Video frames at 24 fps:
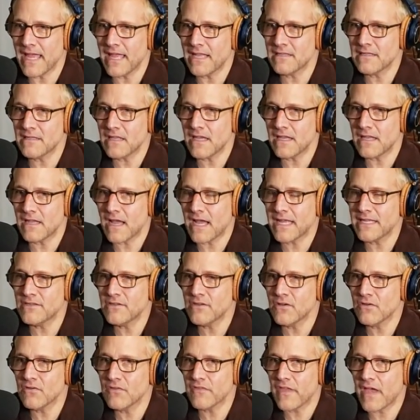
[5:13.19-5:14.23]
And I
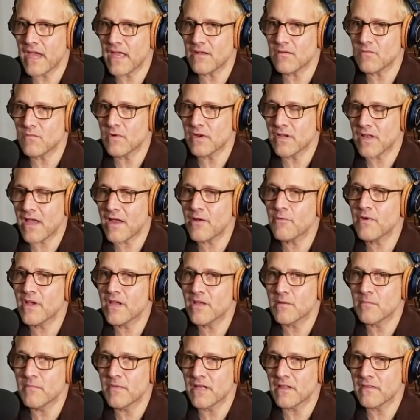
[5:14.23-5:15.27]
know that when I
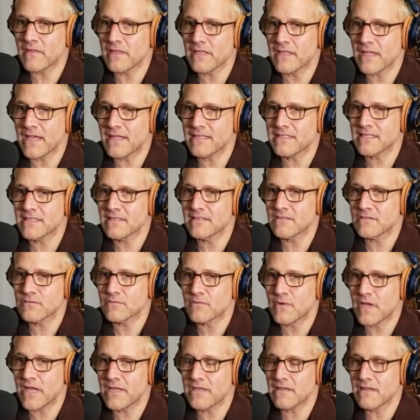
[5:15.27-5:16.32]
write a melody, I tend to
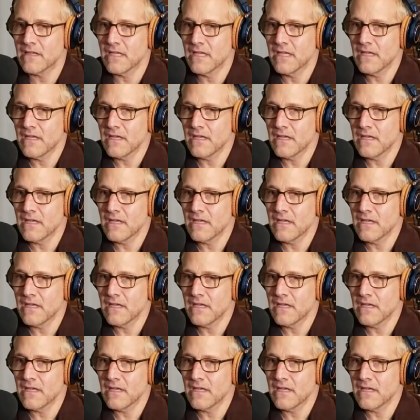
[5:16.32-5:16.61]
write